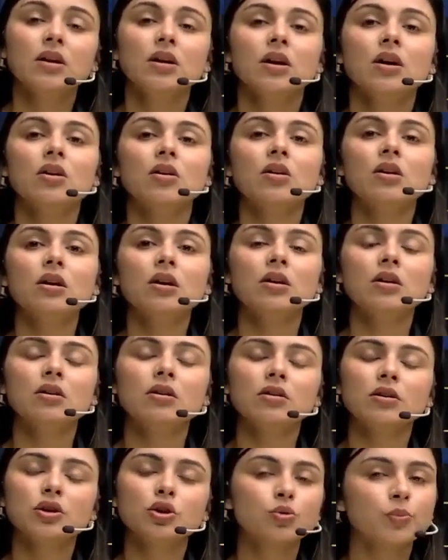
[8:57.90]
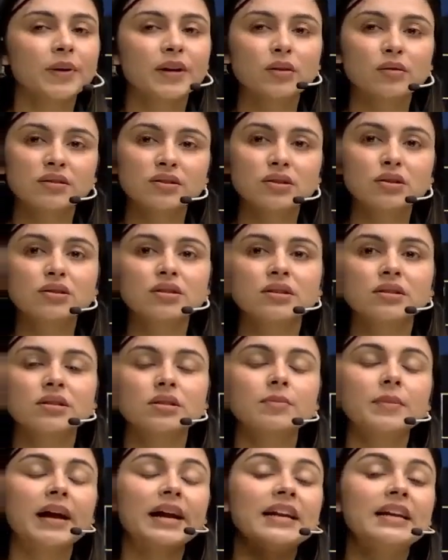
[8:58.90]
a cubic crystal
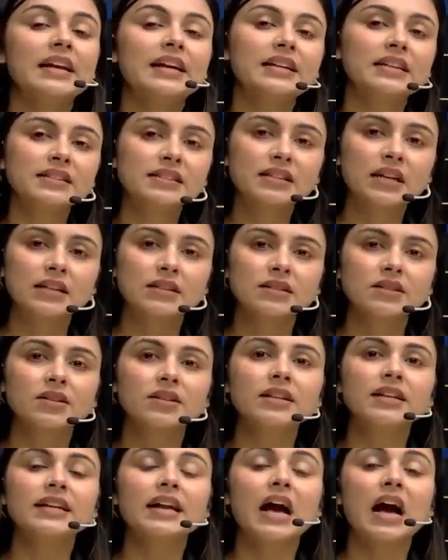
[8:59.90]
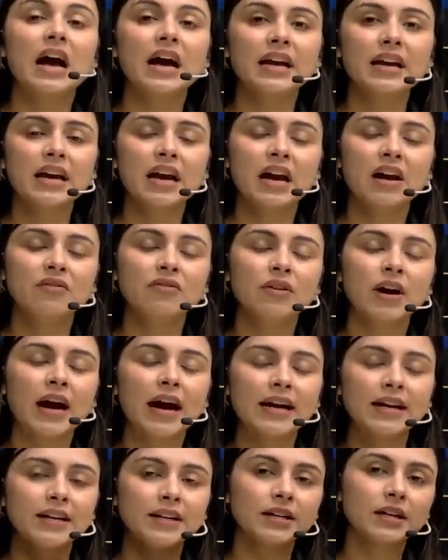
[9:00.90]
system, and let us consider that I have added